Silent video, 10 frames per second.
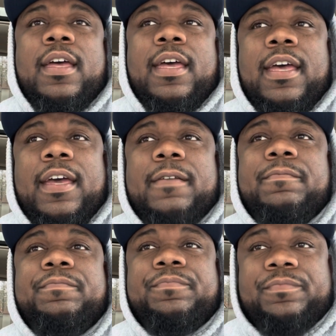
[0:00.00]
and
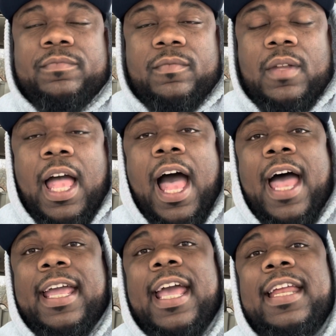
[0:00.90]

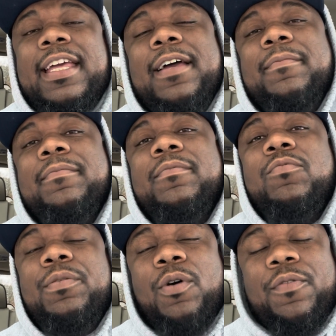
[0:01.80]
I and him
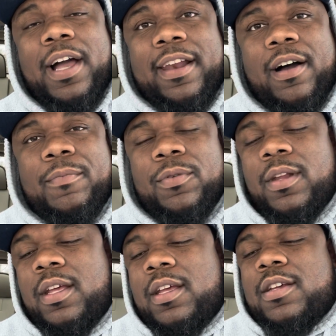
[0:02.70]
we both got humbled.
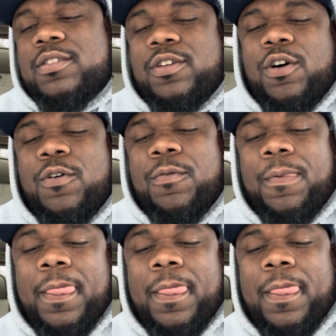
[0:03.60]
So,